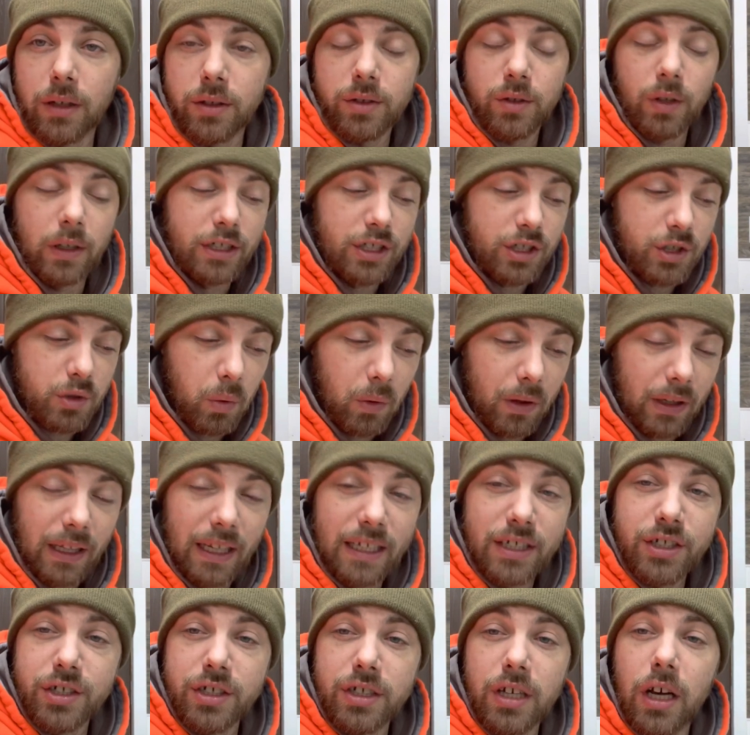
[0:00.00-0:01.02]
So I just want to
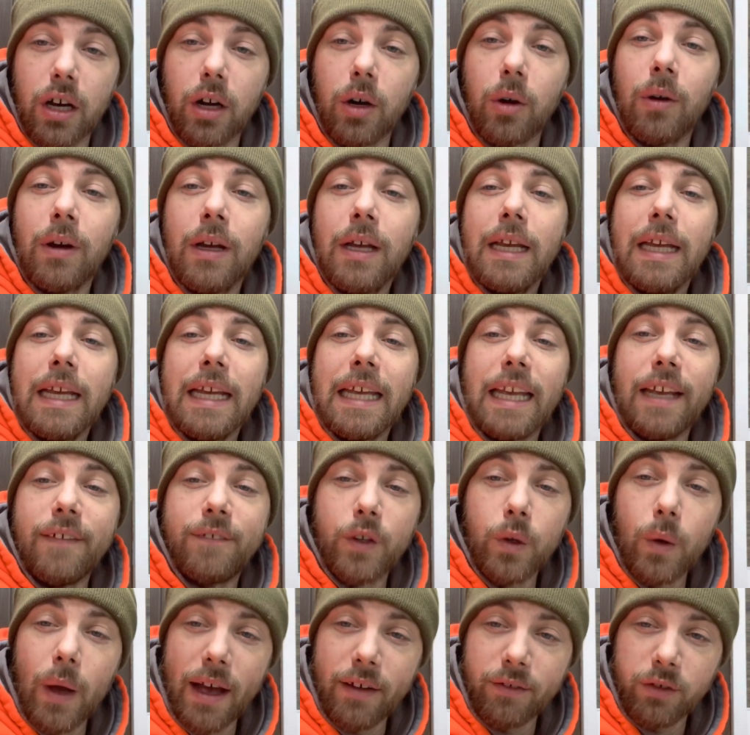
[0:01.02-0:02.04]
let you know if
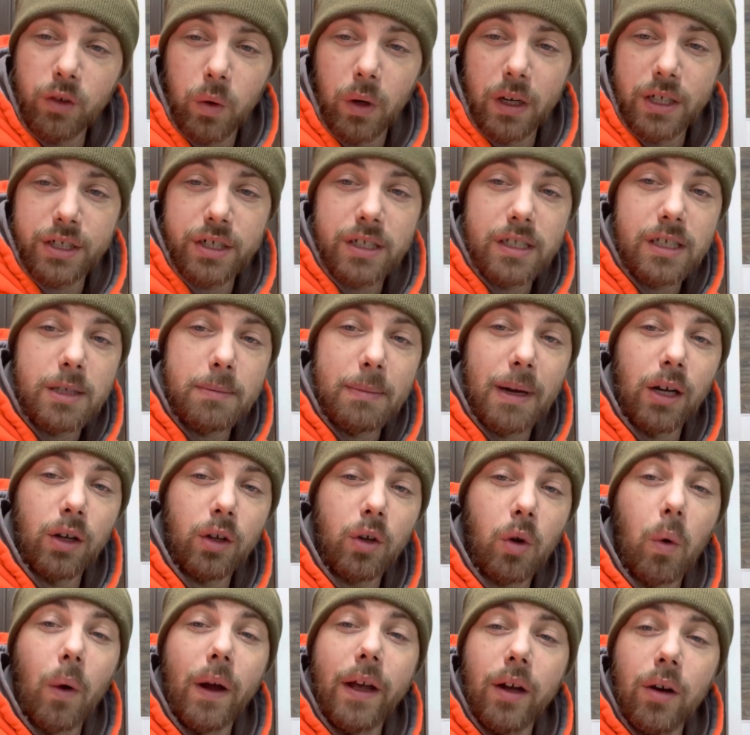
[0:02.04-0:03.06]
you have questions about
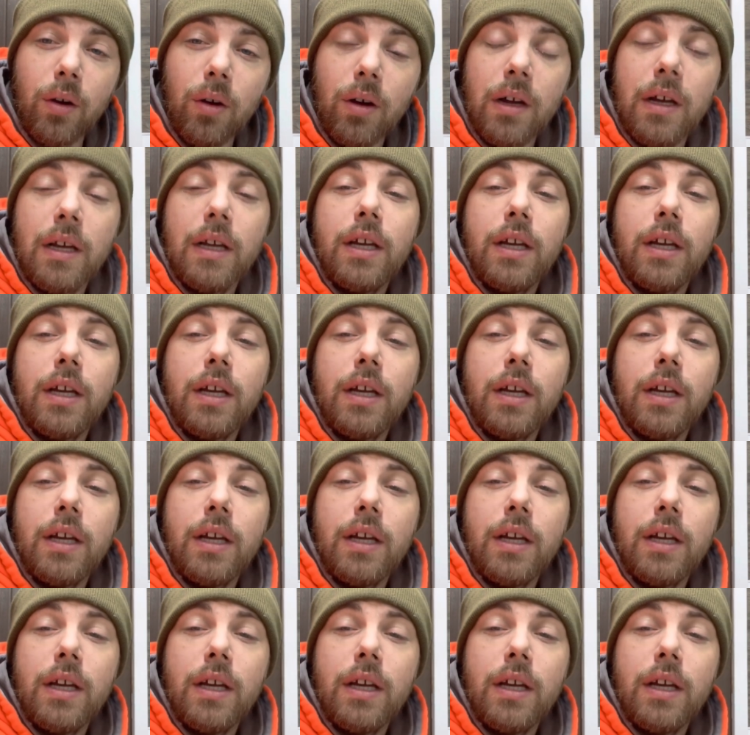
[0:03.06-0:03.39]
quail,